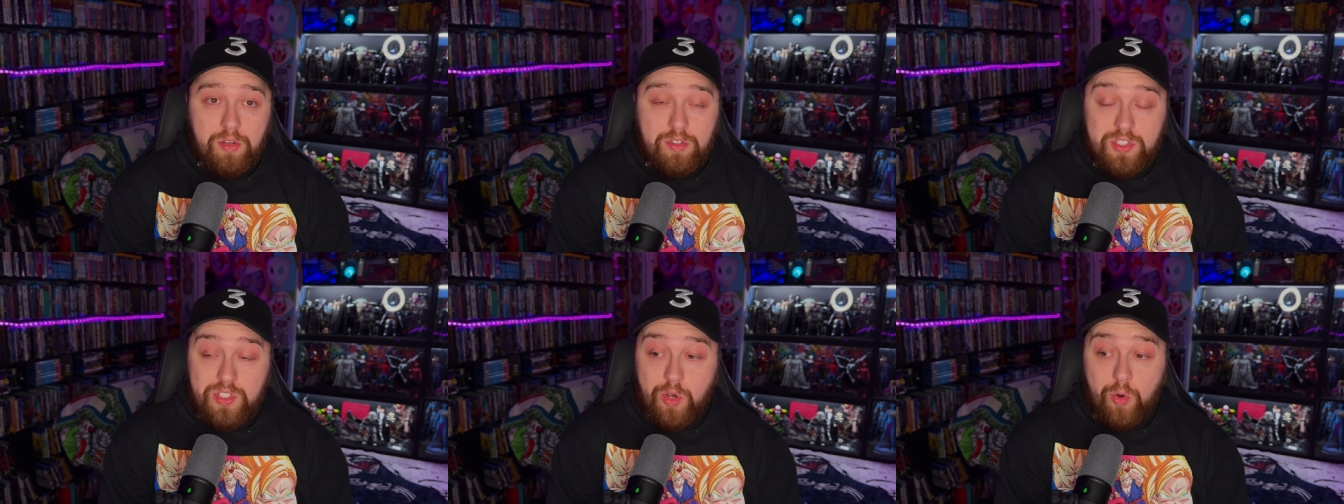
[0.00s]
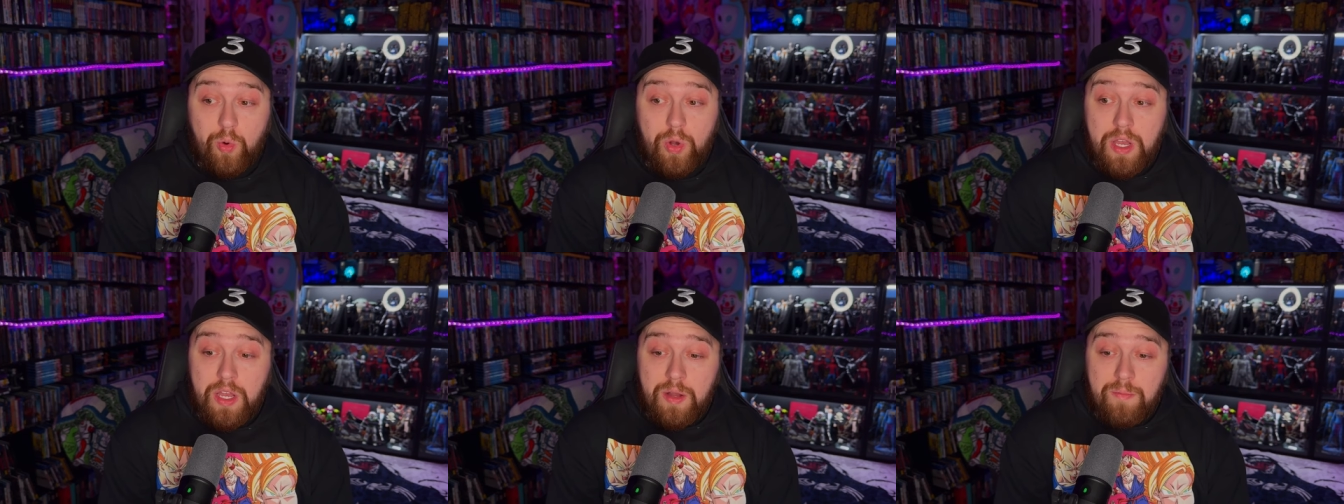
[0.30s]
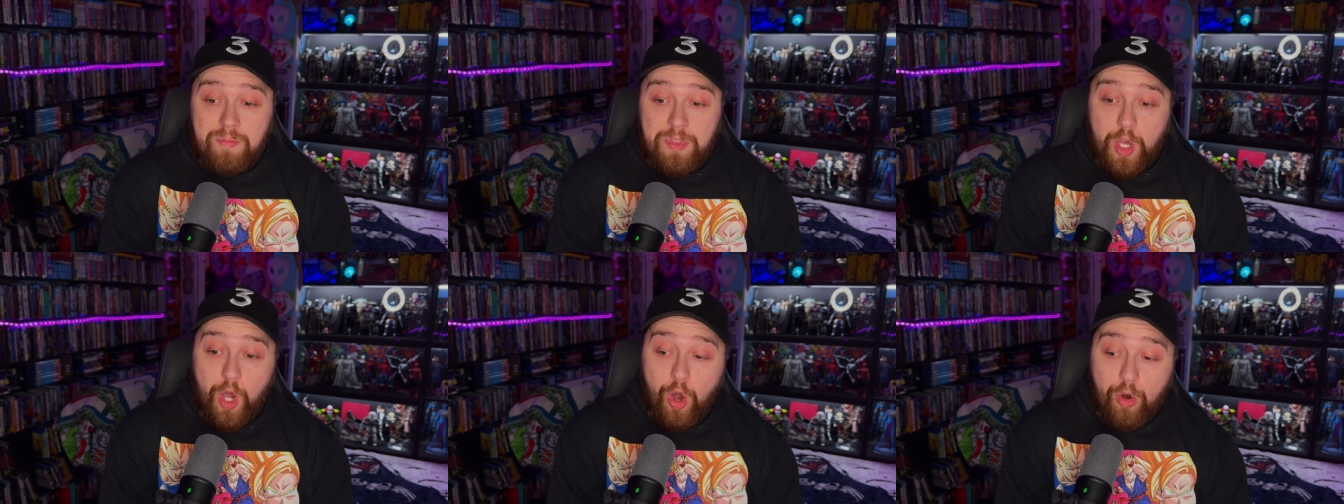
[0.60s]
So,
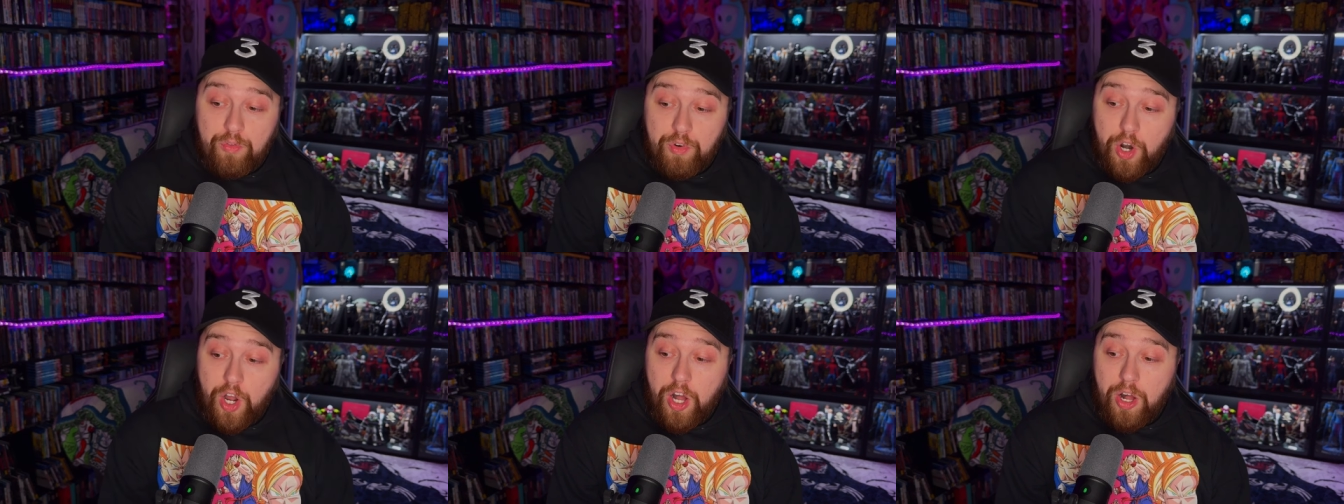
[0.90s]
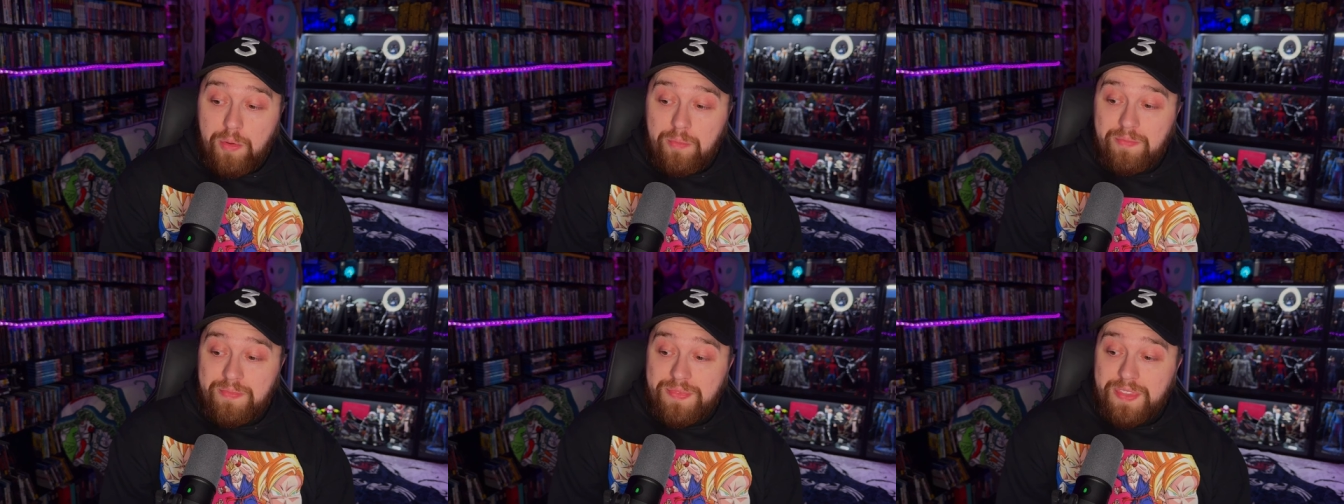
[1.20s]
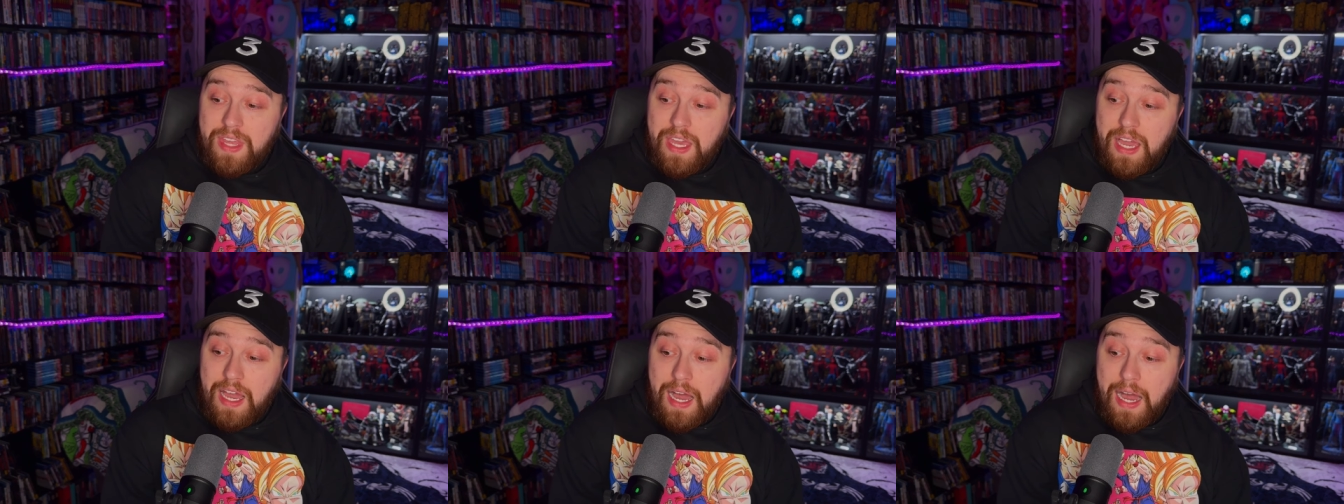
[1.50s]
overall,
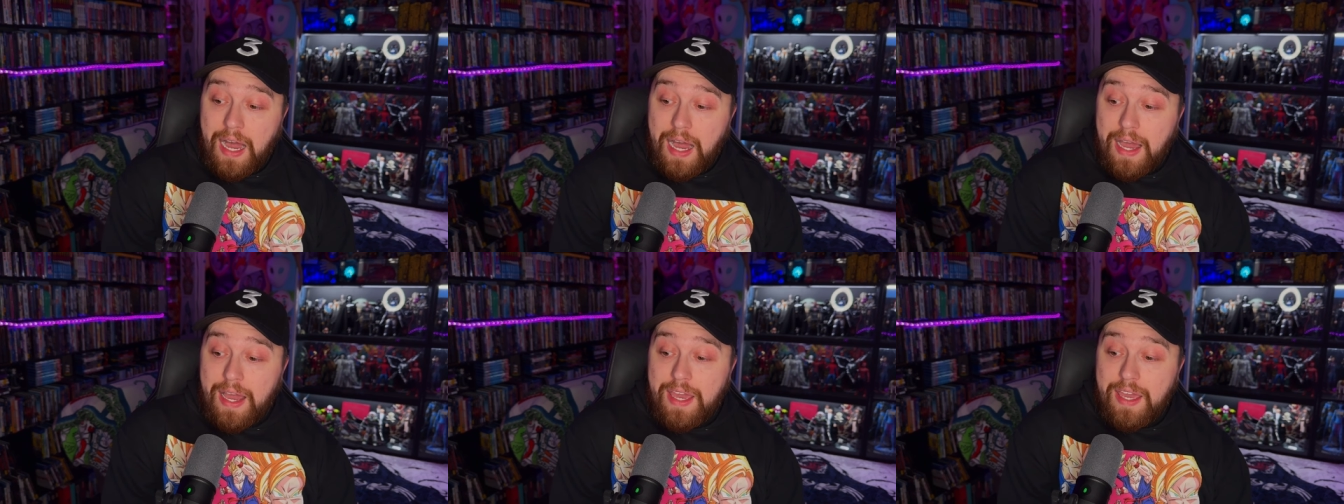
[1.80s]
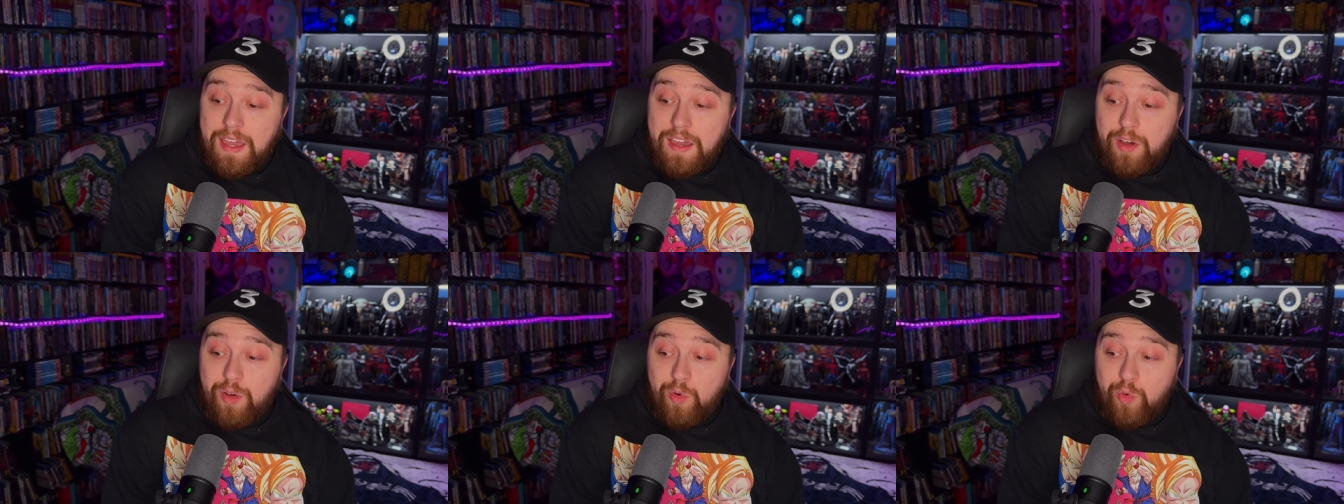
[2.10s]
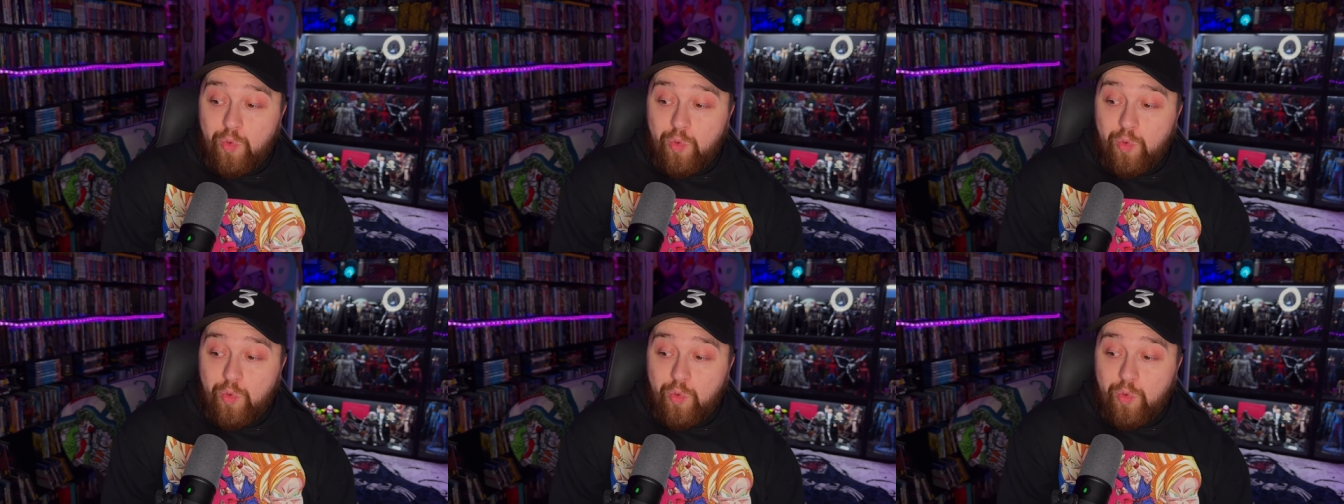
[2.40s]
I